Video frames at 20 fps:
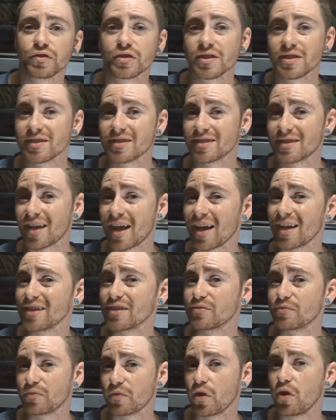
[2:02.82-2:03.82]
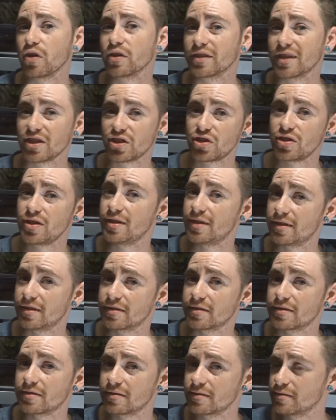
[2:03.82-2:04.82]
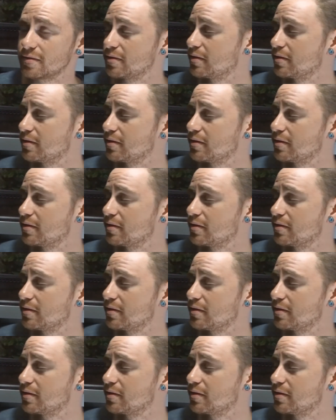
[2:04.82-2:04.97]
for the size frog that she is.